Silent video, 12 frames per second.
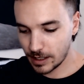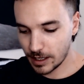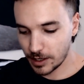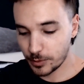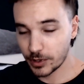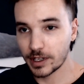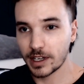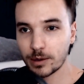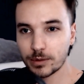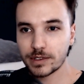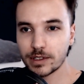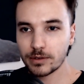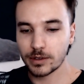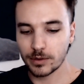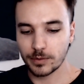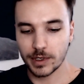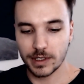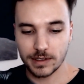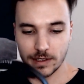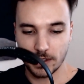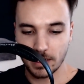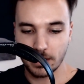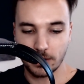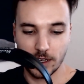being able to do it means that now
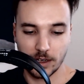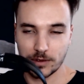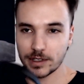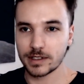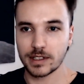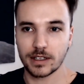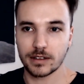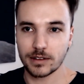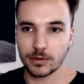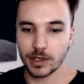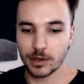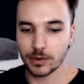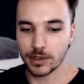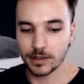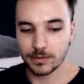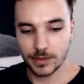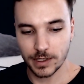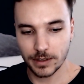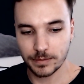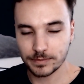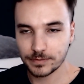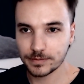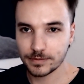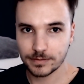I have it exactly the way I want it. So
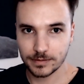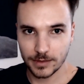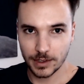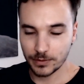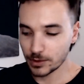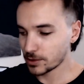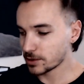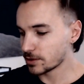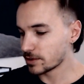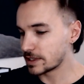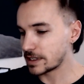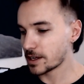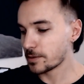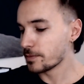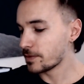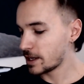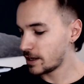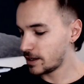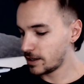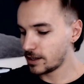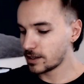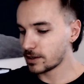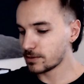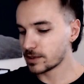if you want to do the same,
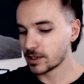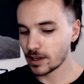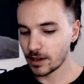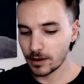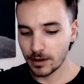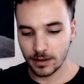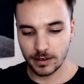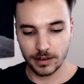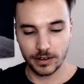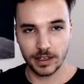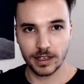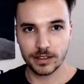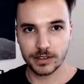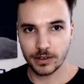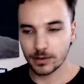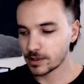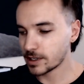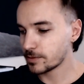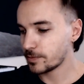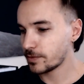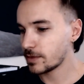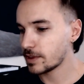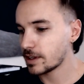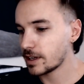give it a go, learn how to solder.
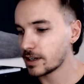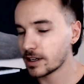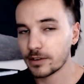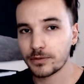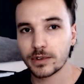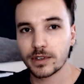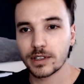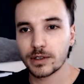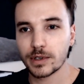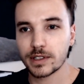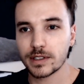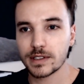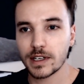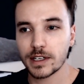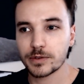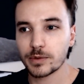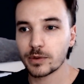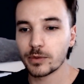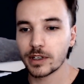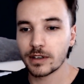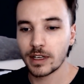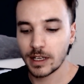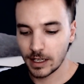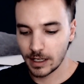If you've got any questions, ask me, but
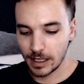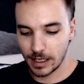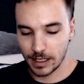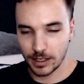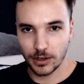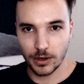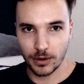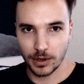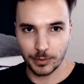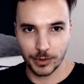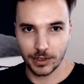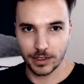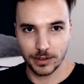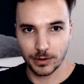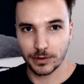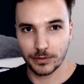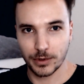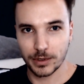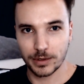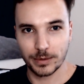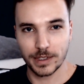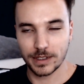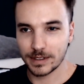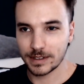no, I'm not going to do it for you
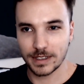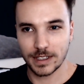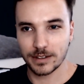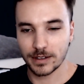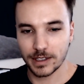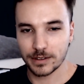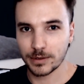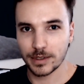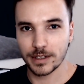because I don't like doing it.